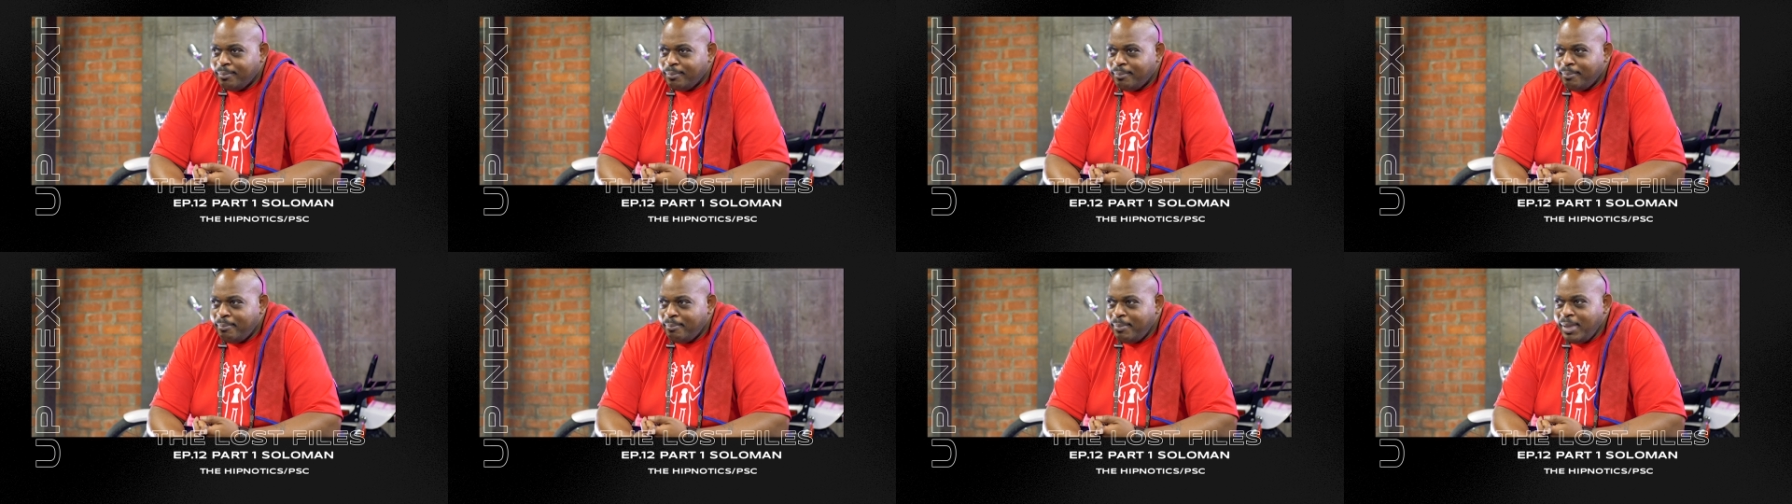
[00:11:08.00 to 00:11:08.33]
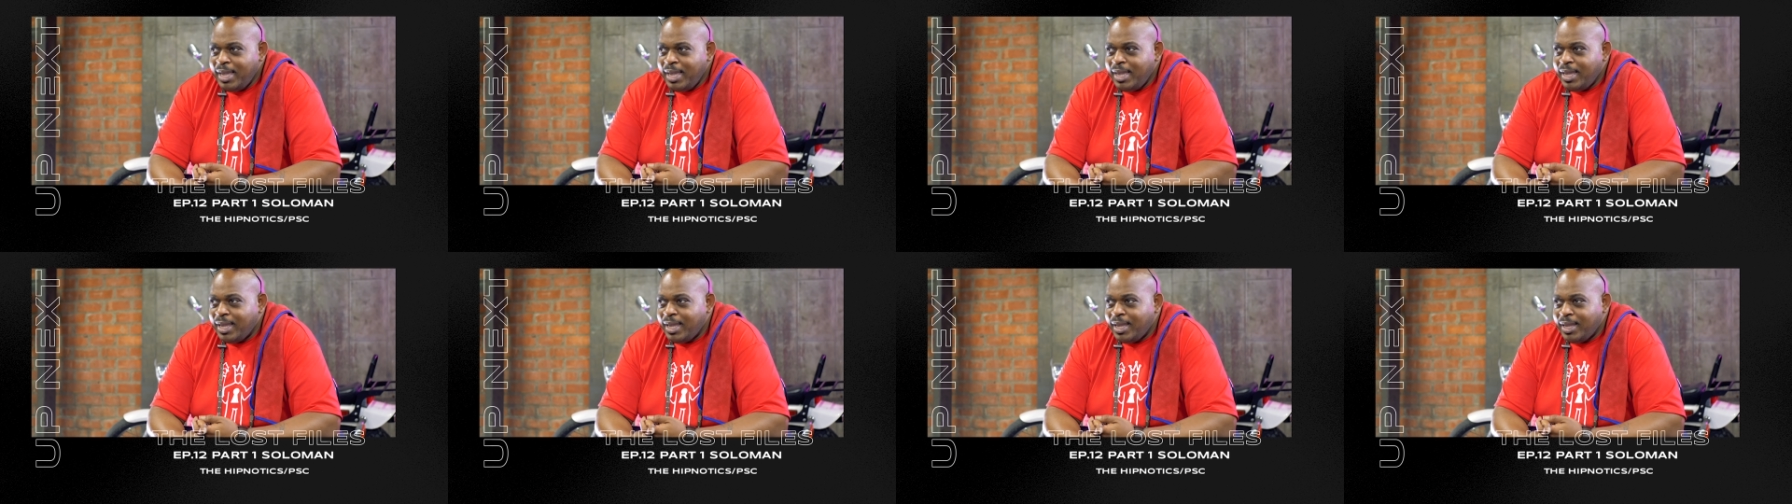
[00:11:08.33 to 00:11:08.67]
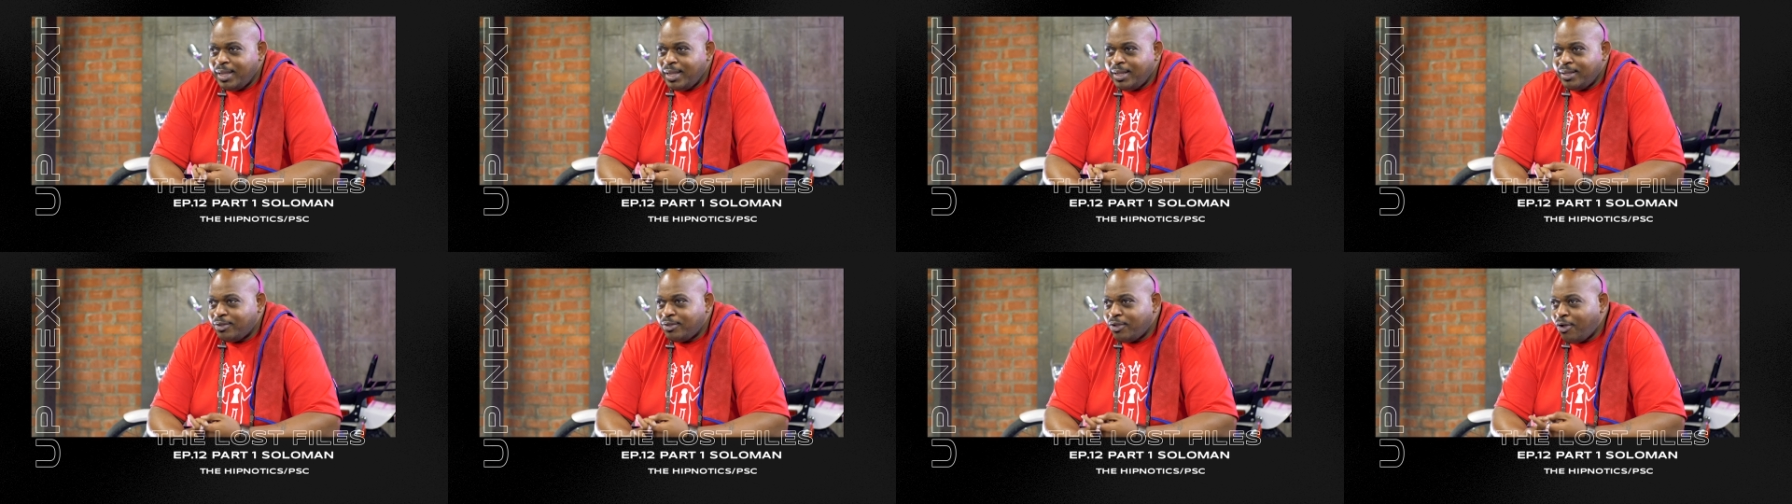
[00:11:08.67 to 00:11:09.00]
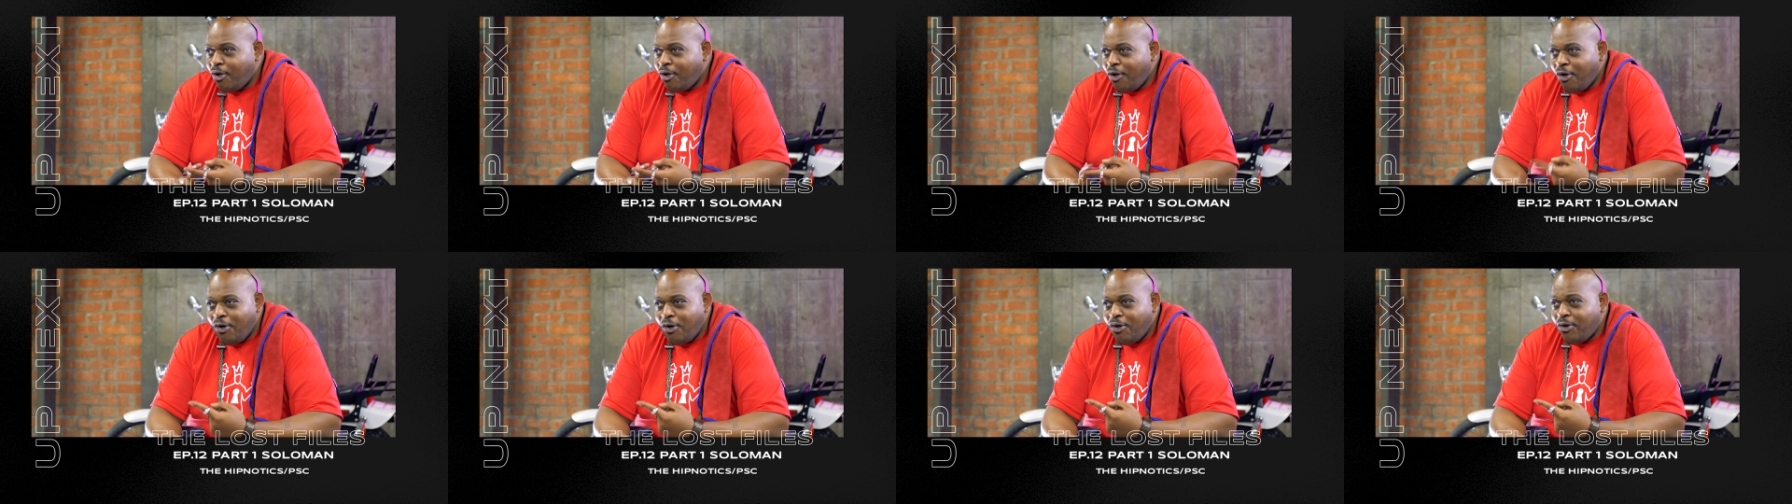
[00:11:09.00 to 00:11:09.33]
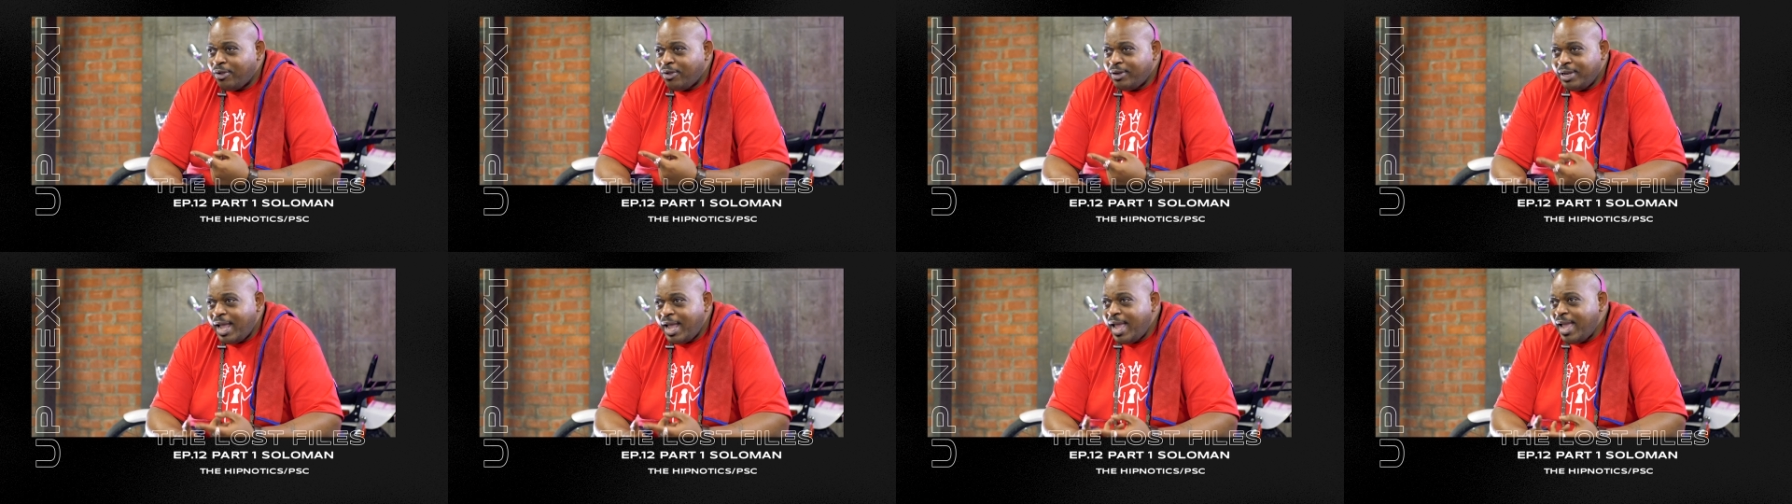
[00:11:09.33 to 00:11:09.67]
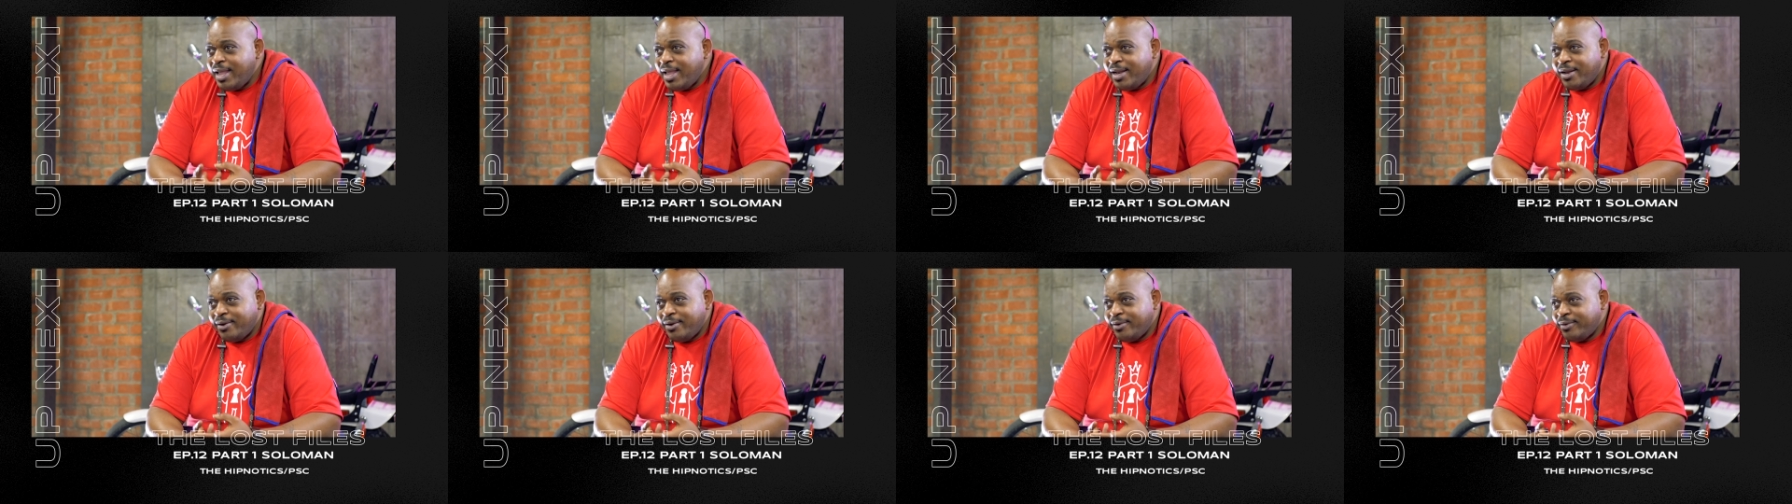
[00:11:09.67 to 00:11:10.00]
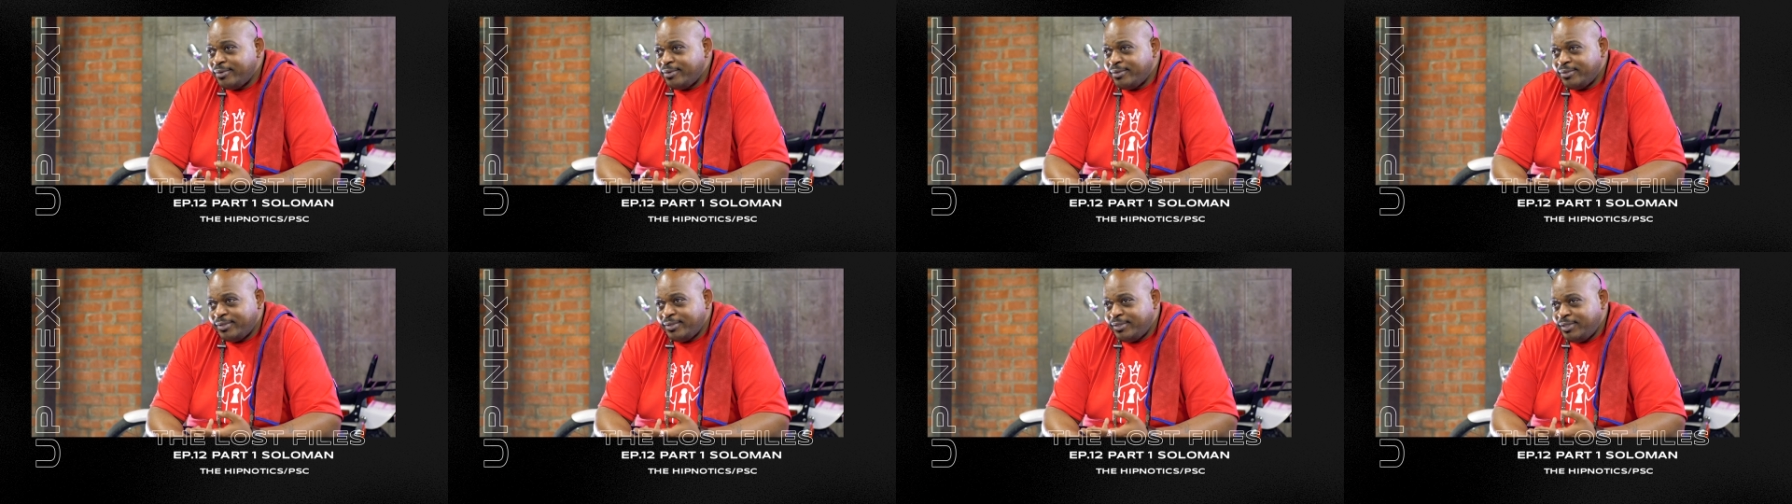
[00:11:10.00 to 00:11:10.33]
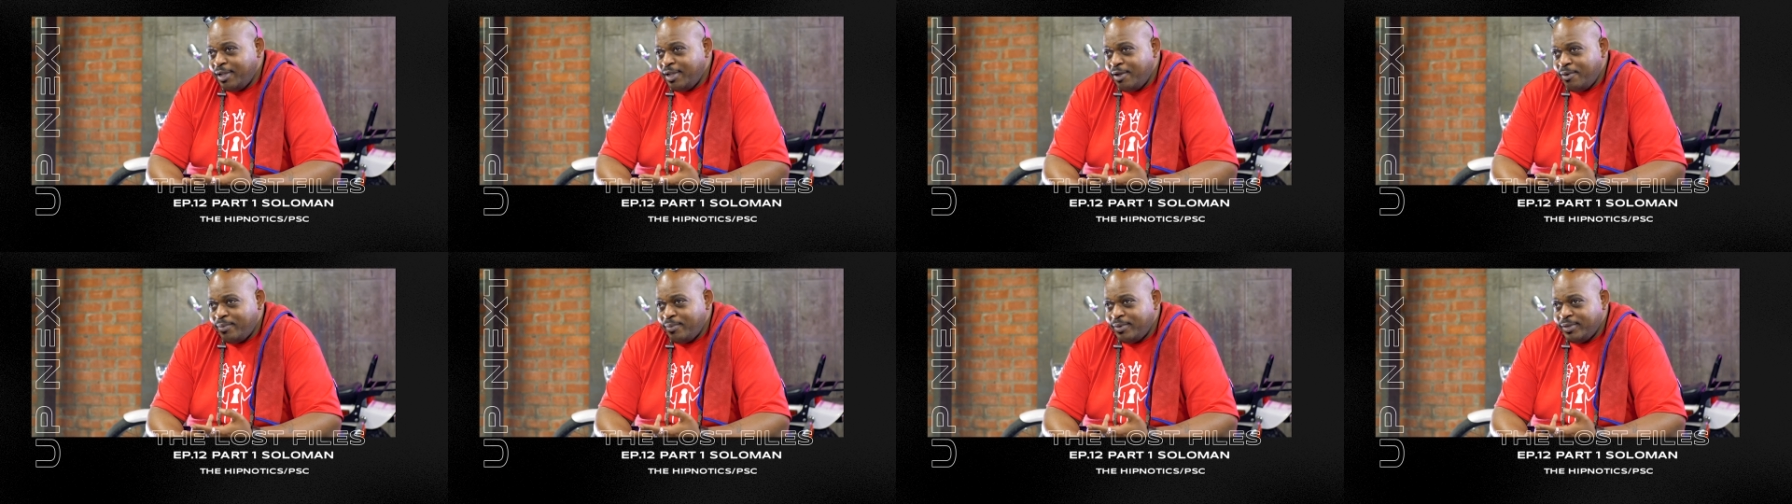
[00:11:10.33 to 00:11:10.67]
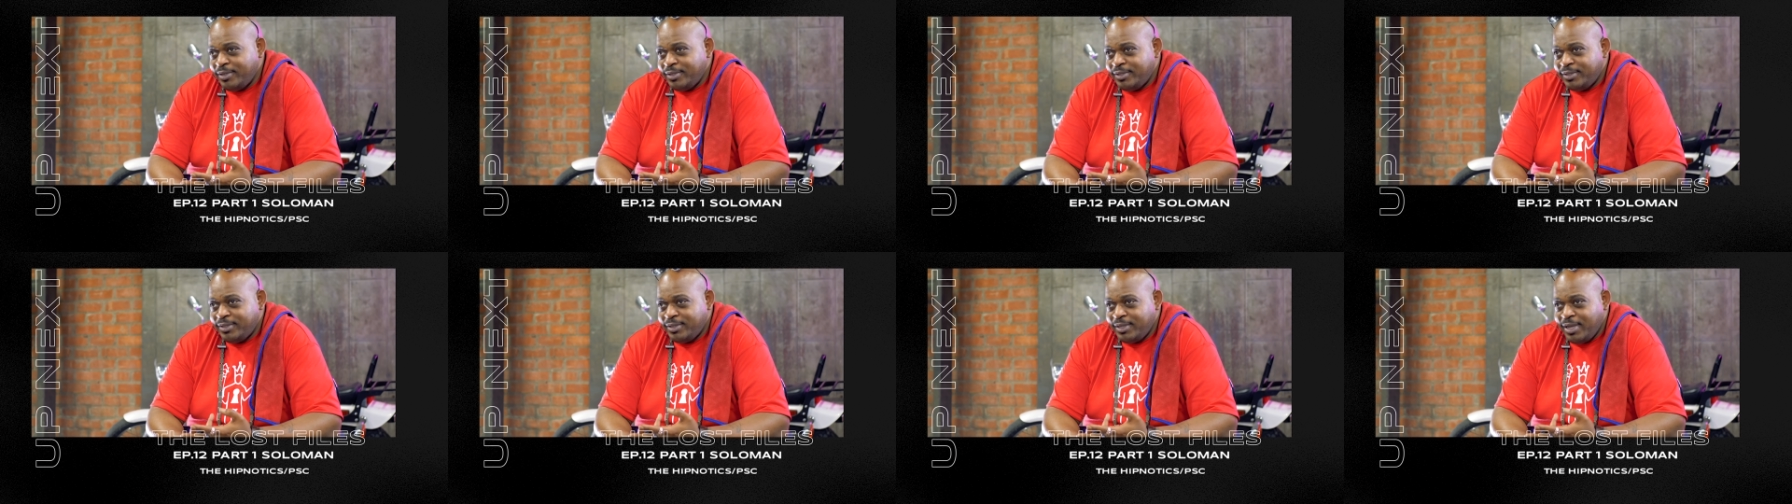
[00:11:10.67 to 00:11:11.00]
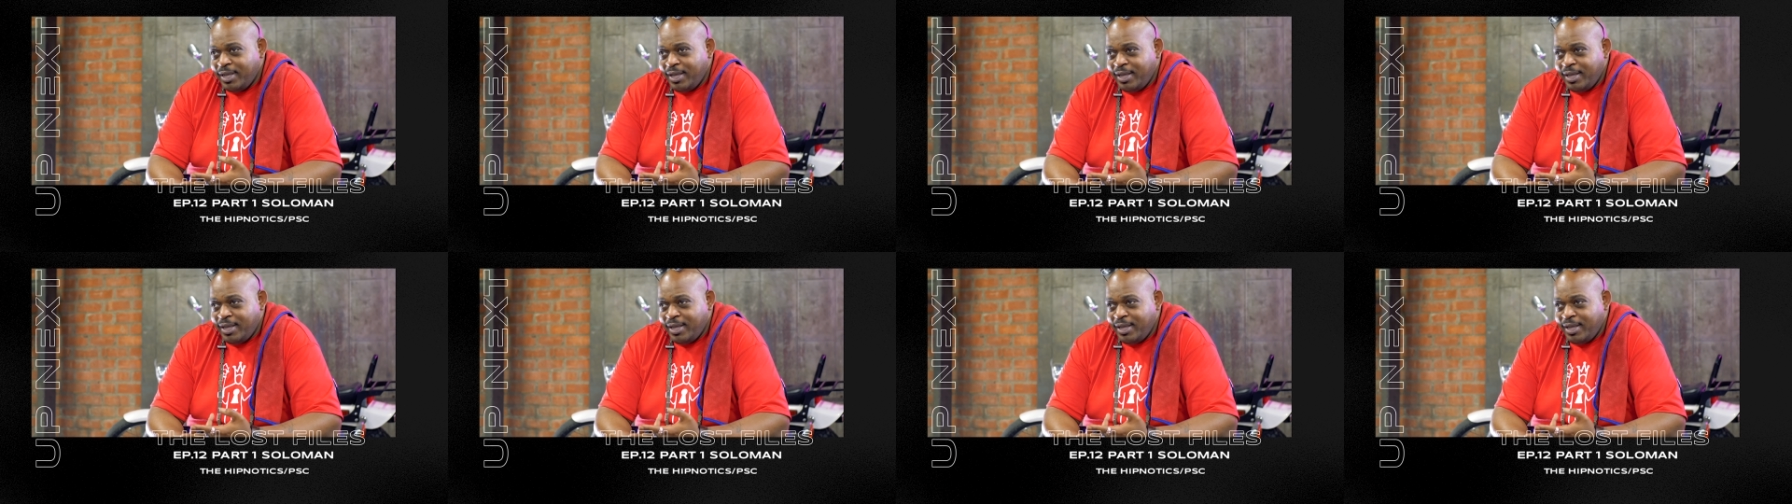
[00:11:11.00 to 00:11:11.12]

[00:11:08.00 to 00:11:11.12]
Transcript: man, the all-nighters. There was...